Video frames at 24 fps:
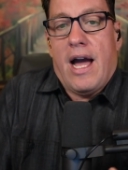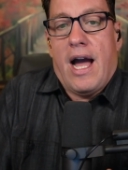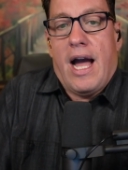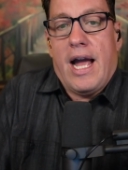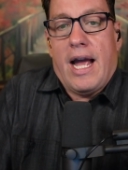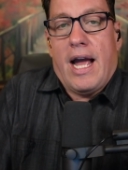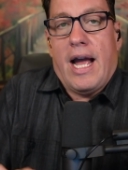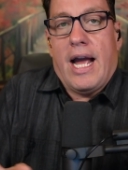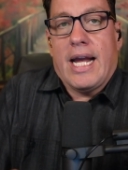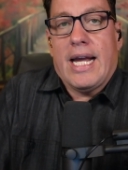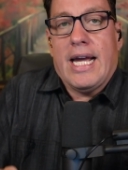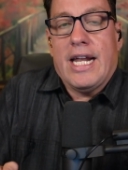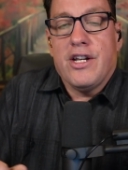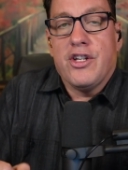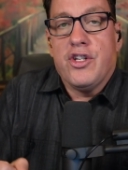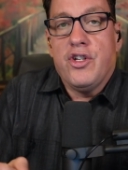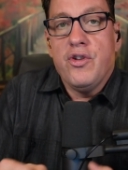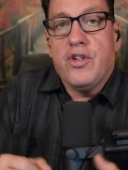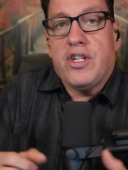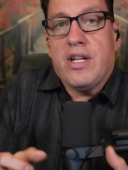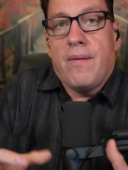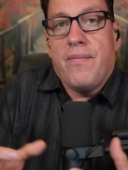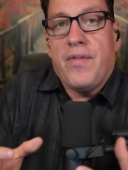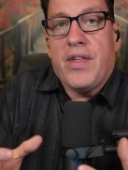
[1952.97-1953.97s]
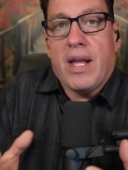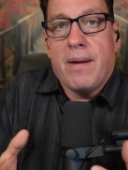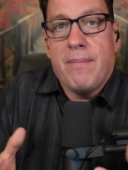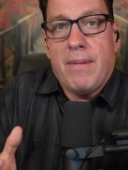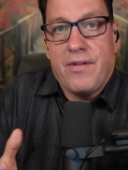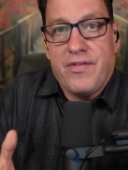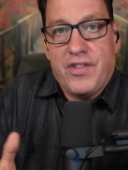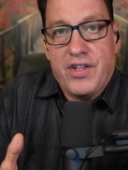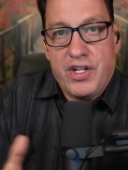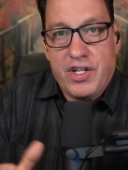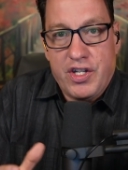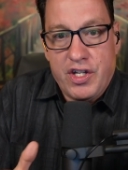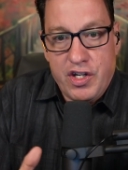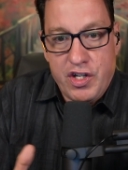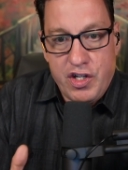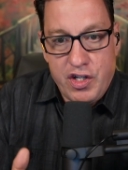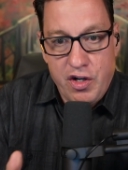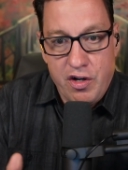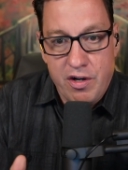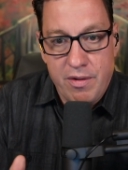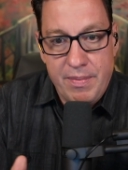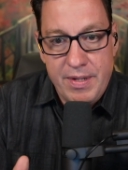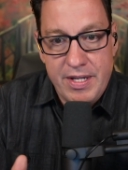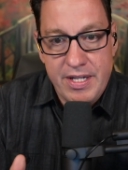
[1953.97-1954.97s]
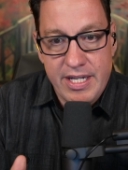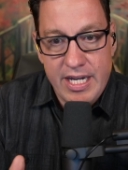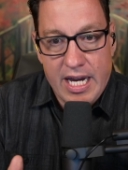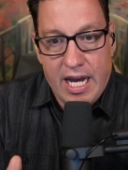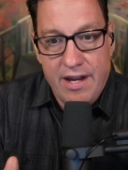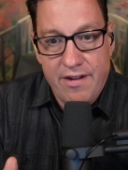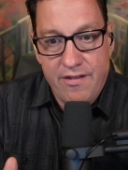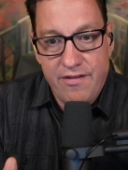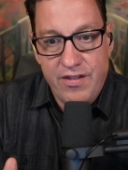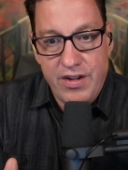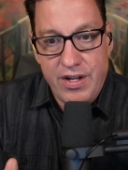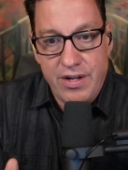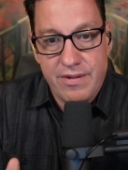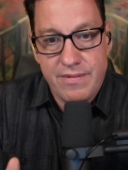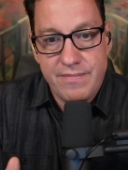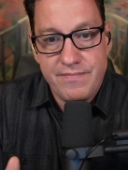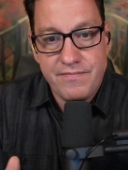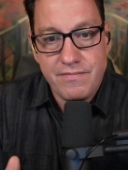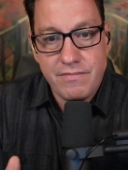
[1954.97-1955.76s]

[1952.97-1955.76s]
I, I got to do something about this disturbance I feel.